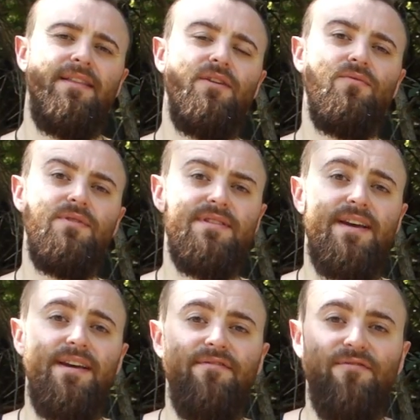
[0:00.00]
There was
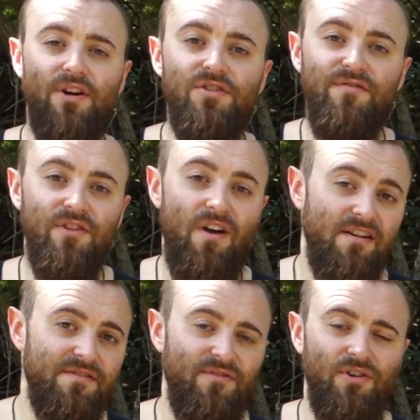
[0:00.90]
a French
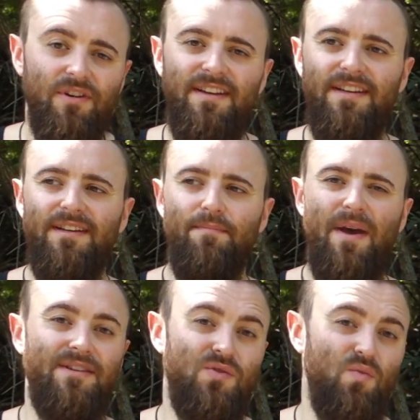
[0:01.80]
philosopher, he
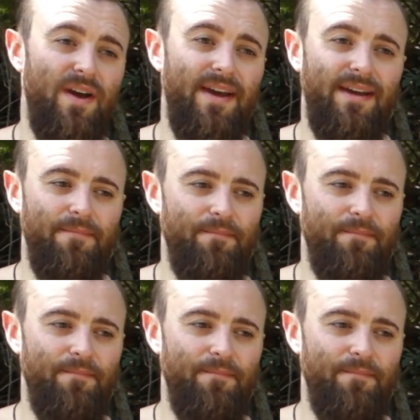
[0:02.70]
passed away